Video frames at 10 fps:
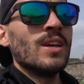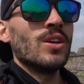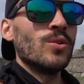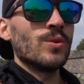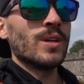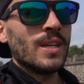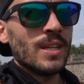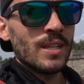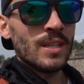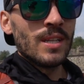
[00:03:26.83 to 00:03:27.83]
You
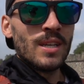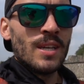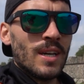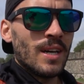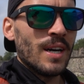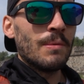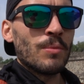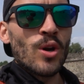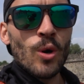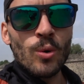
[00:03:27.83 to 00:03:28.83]
can
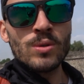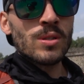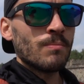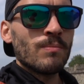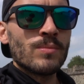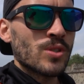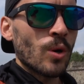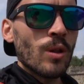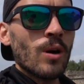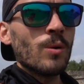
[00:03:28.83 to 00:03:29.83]
go
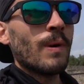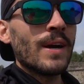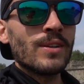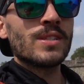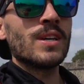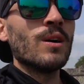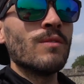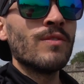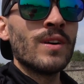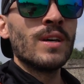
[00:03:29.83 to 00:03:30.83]
solo by
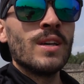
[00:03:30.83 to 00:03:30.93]
yourself,